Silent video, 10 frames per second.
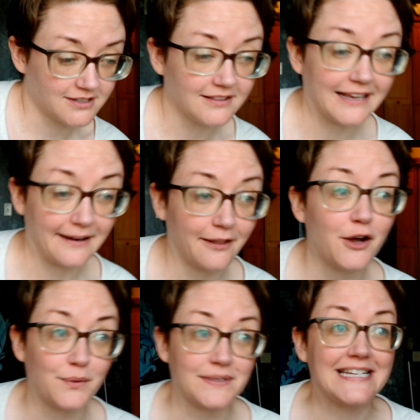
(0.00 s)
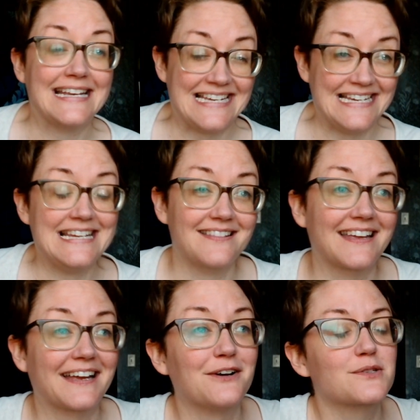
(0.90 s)
let alone did
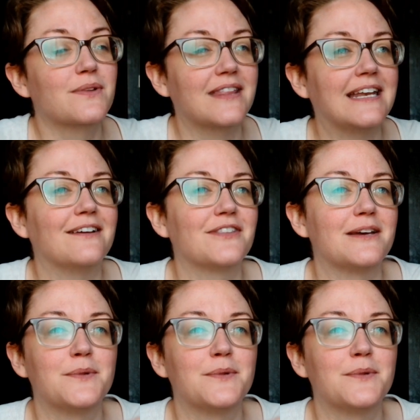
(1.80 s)
anything else with any of them.